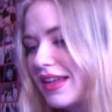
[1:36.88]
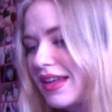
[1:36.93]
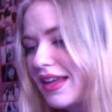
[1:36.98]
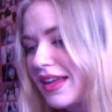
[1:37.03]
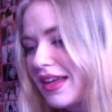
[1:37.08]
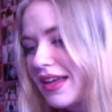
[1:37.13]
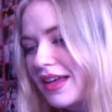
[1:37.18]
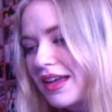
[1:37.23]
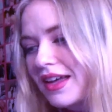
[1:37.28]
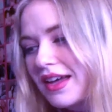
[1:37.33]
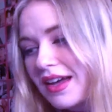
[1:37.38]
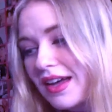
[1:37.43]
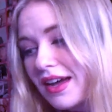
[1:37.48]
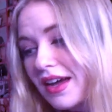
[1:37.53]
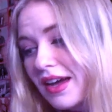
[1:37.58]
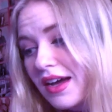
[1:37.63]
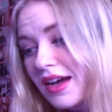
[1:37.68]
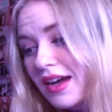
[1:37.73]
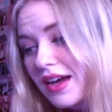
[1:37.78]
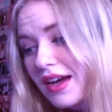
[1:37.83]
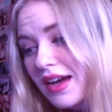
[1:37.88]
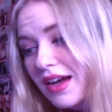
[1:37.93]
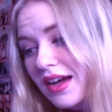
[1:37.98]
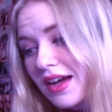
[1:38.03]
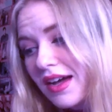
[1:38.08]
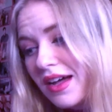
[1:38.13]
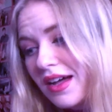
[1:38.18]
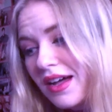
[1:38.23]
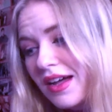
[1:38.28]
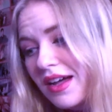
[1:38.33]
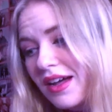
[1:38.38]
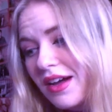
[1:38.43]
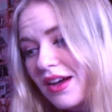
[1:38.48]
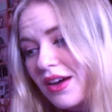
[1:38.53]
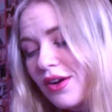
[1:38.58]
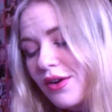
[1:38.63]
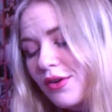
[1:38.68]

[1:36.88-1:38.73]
Nothing is said.